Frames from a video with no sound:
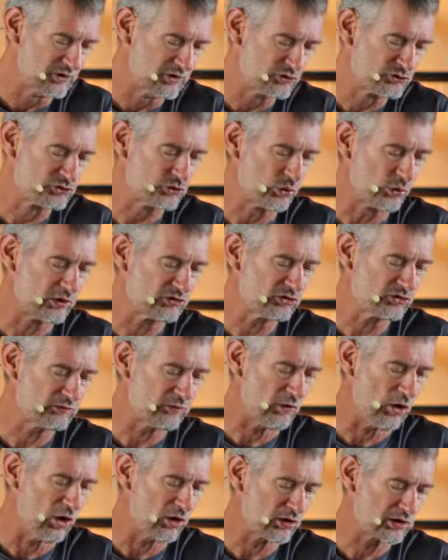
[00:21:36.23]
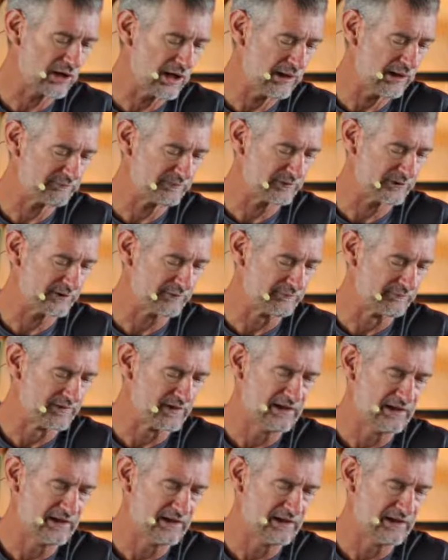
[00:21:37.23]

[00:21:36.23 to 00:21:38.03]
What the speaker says: source of all comfort.